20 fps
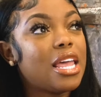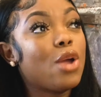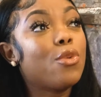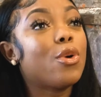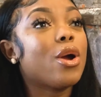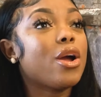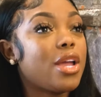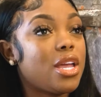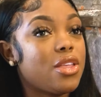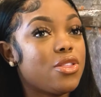
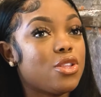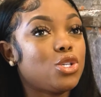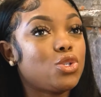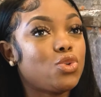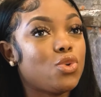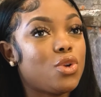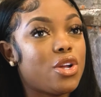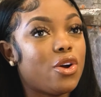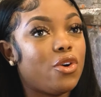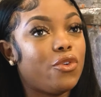were in the
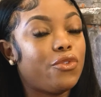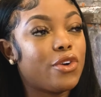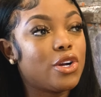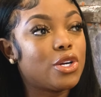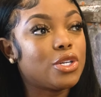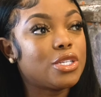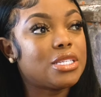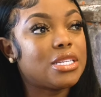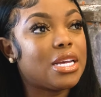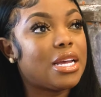studio
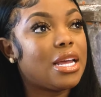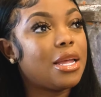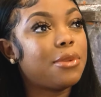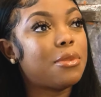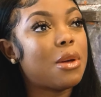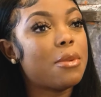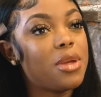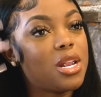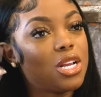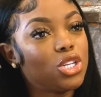first, and my
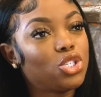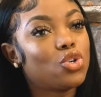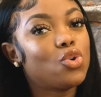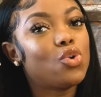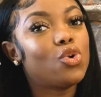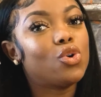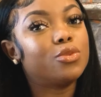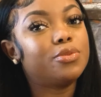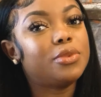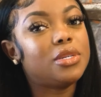manager
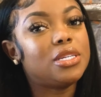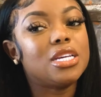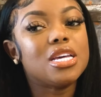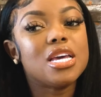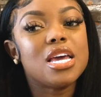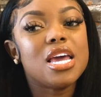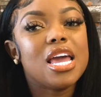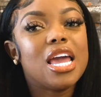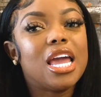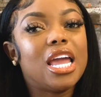called me,
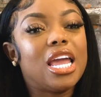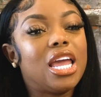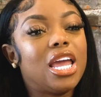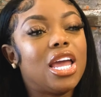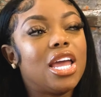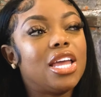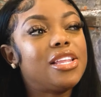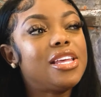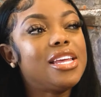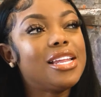
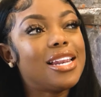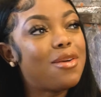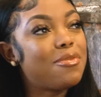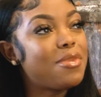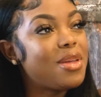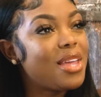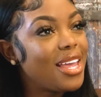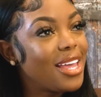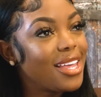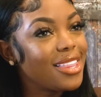and he let me hear